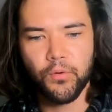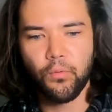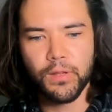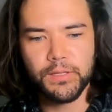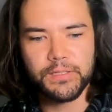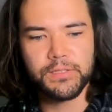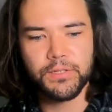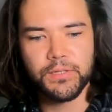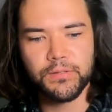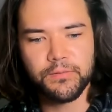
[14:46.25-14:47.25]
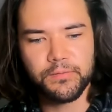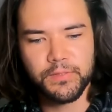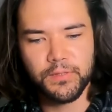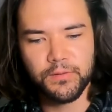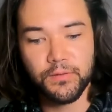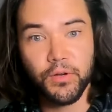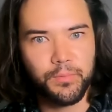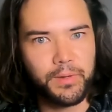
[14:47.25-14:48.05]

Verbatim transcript: willing to to look